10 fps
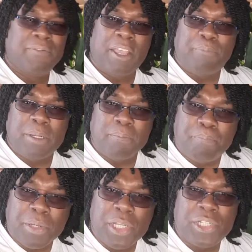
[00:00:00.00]
They've
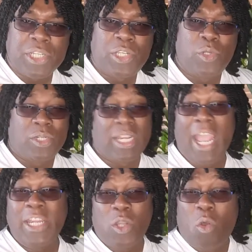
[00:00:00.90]
been persecuted.
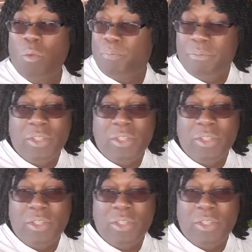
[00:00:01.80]
I know,